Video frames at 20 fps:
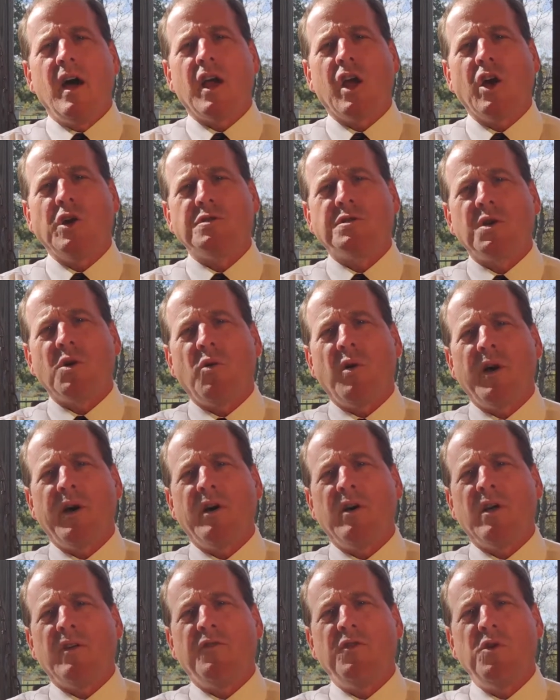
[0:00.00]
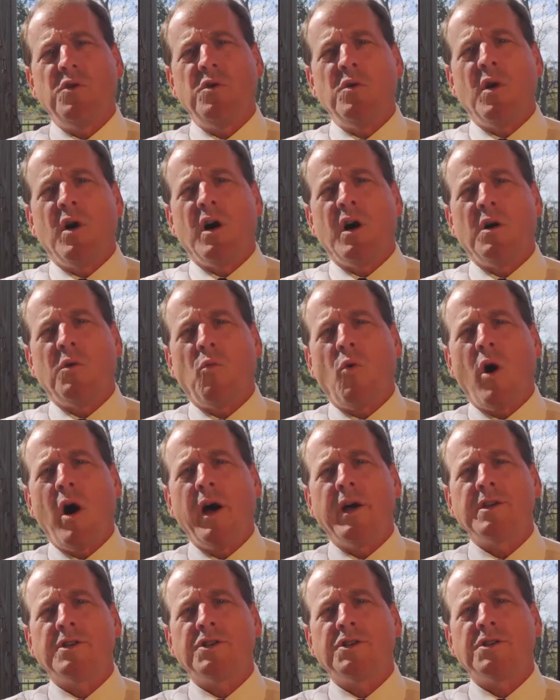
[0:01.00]
go so well. If you
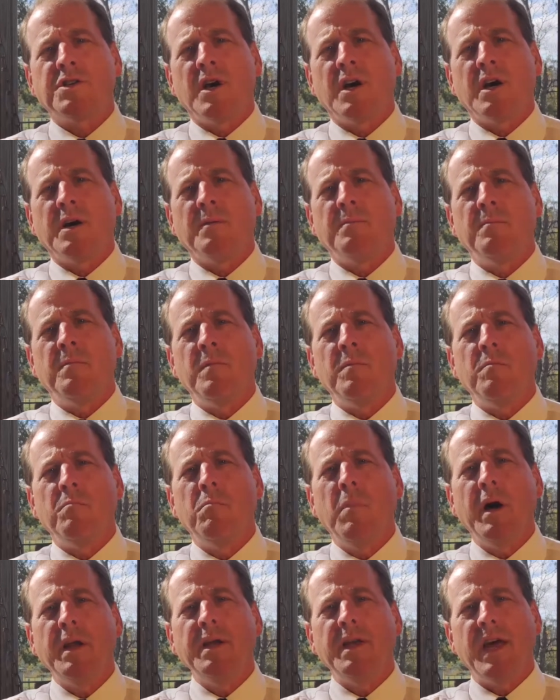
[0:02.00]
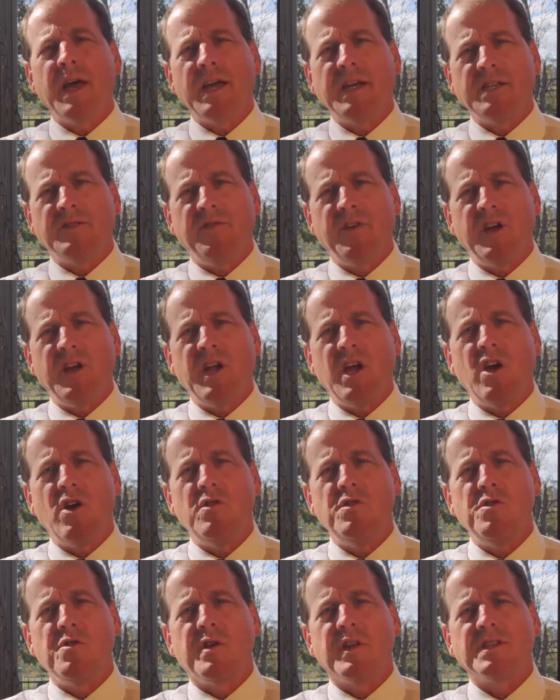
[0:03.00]
watch Monday's video,
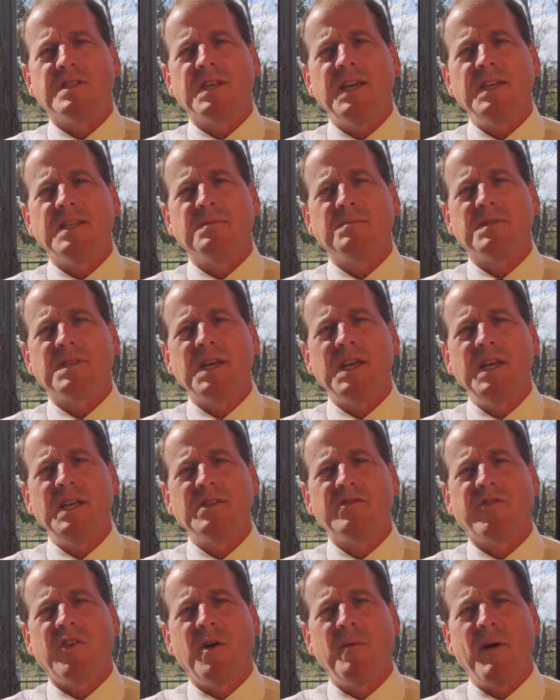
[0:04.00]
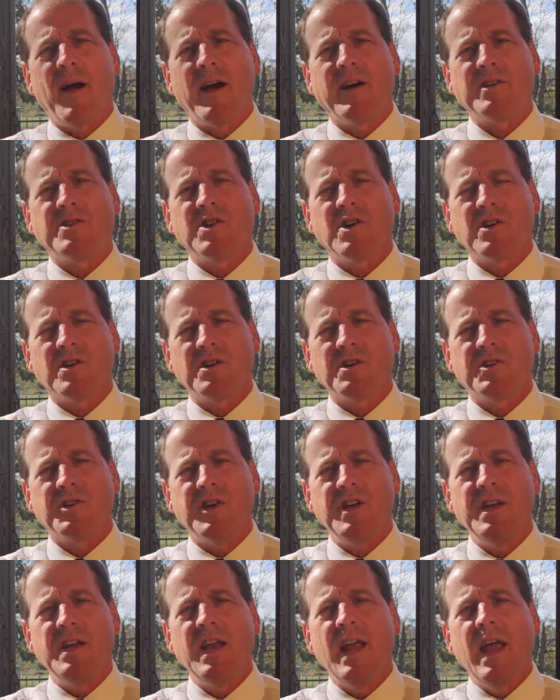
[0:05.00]
you can see some scenes from our trunk or
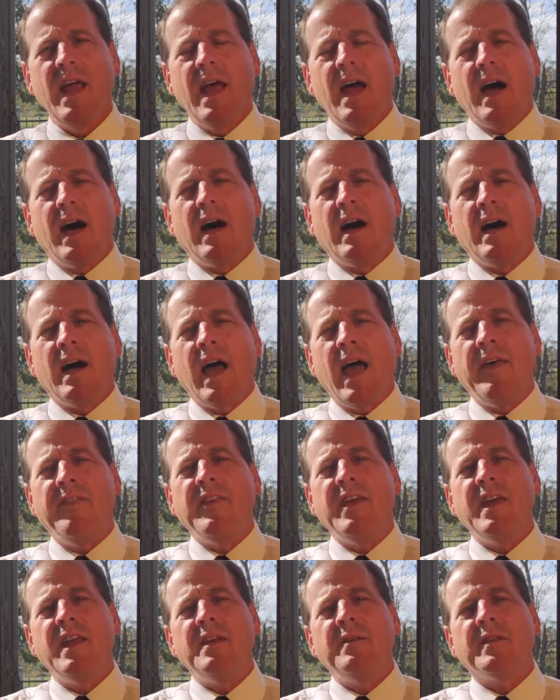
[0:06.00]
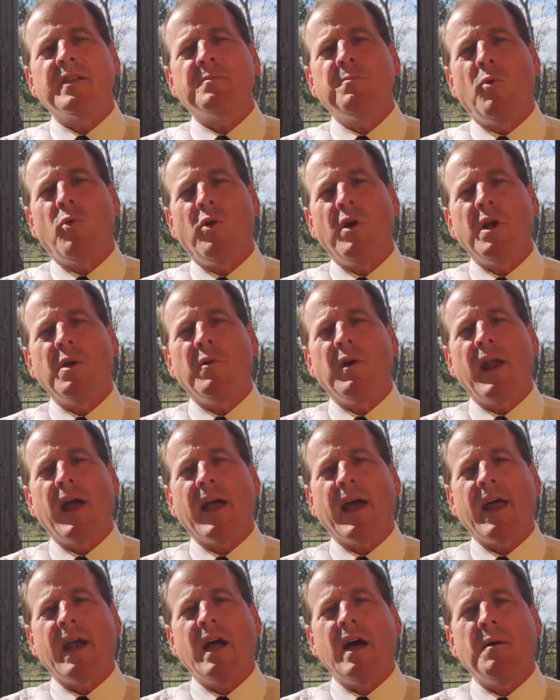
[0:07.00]
treat. And then this morning when I
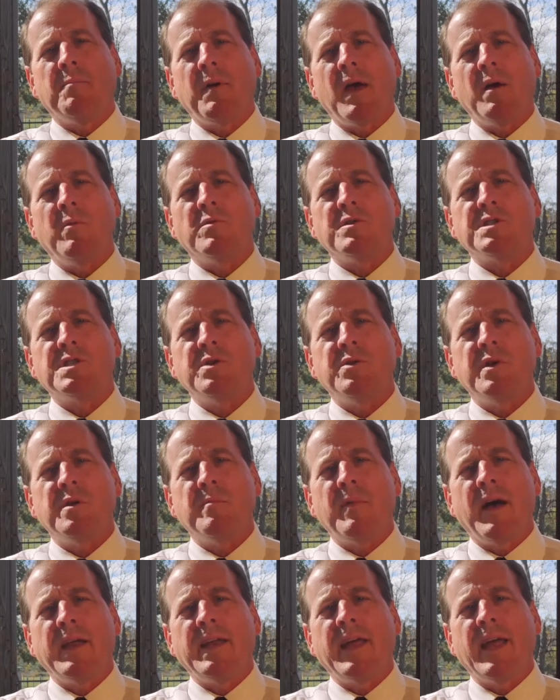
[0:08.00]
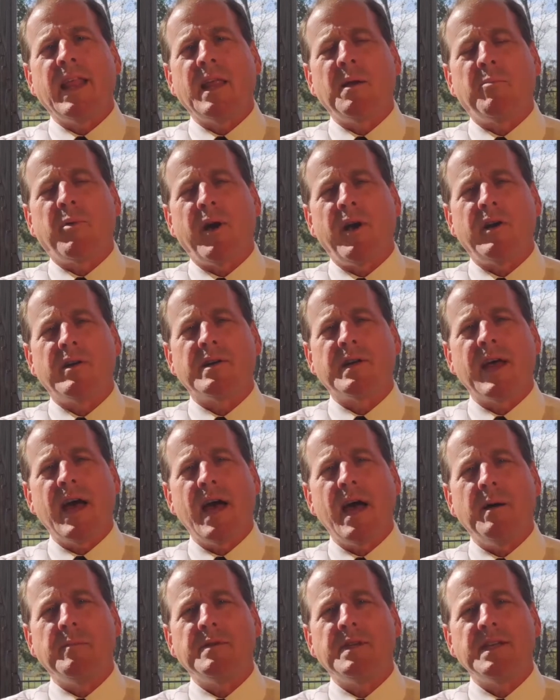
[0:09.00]
got up and was doing my daily prayer
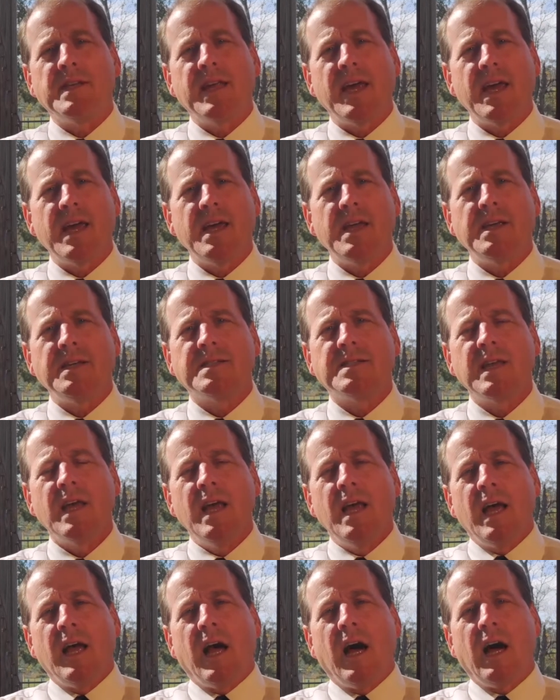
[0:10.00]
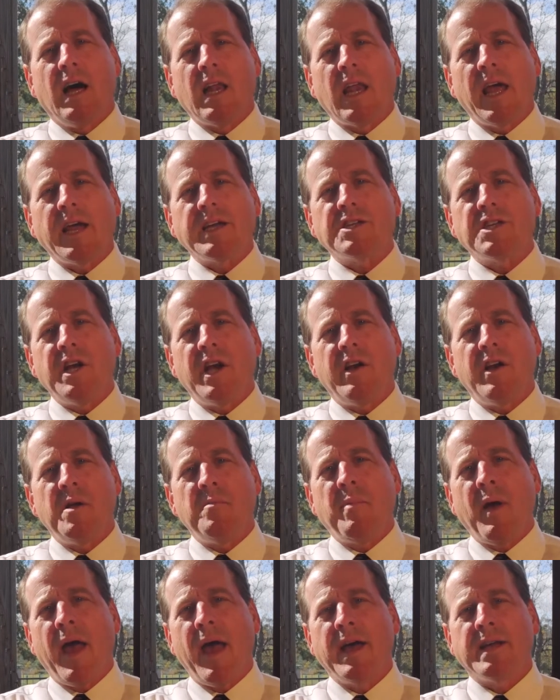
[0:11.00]
time, today's
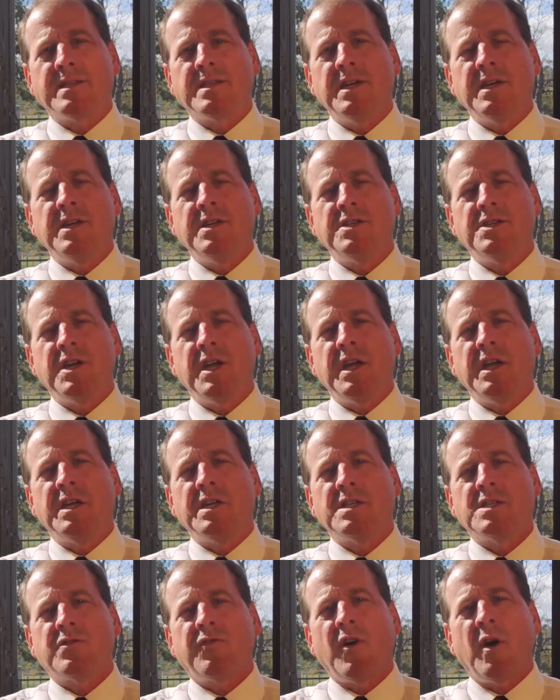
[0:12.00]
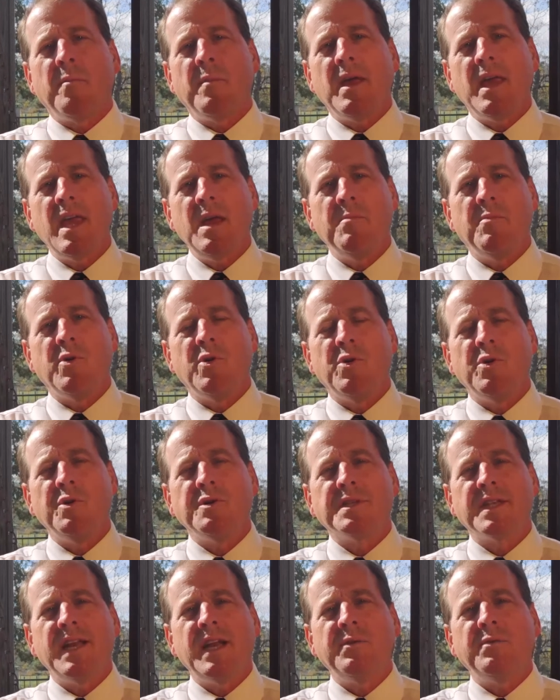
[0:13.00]
lectionary passage is from
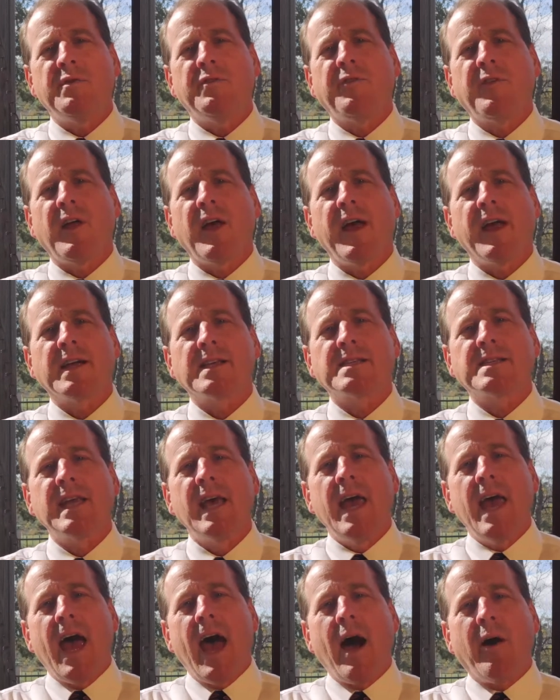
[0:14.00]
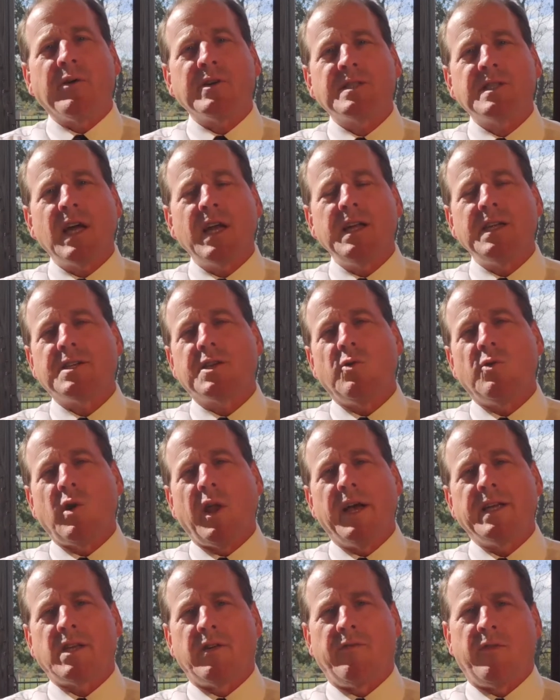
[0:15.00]
Hebrews, and it reflects our Sunday school
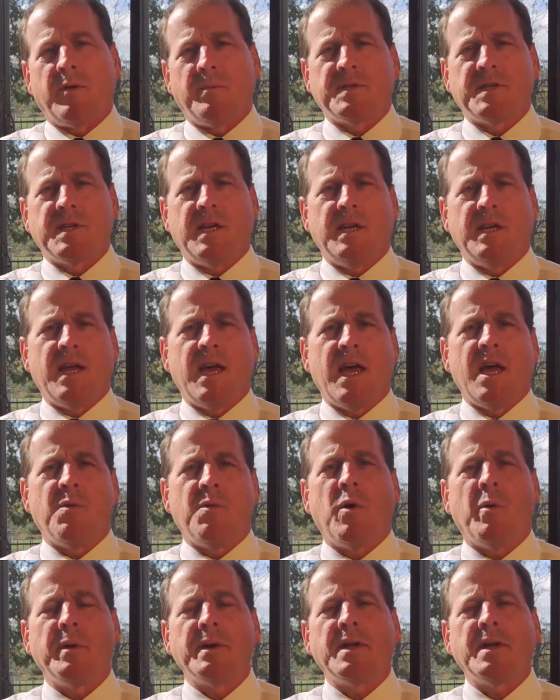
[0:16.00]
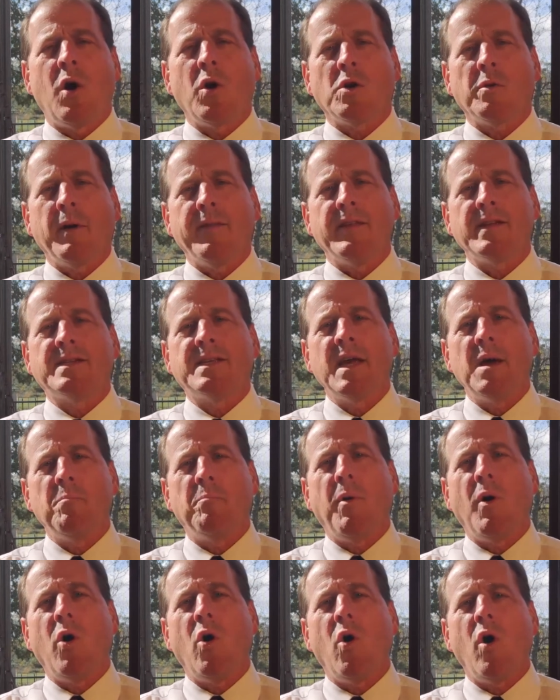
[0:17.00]
lesson from Sunday, where we talked about the
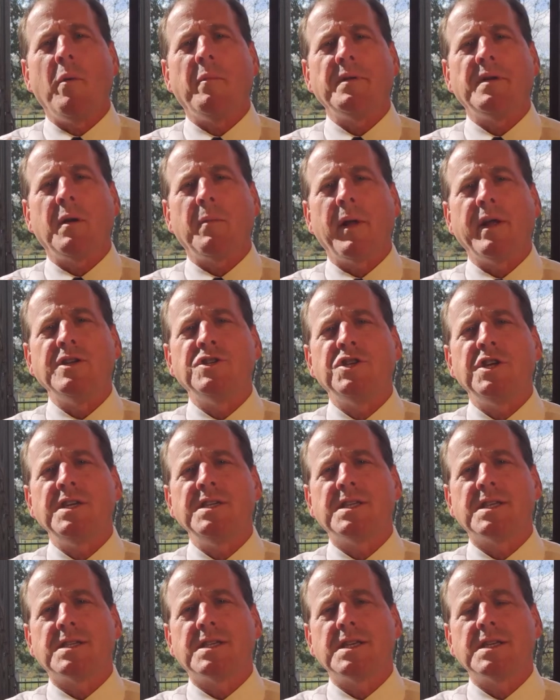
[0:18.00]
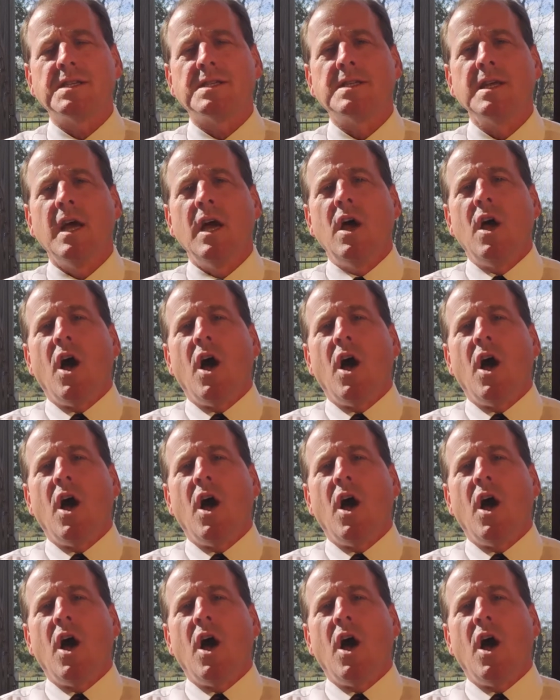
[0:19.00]
temple, and we talked about Jesus's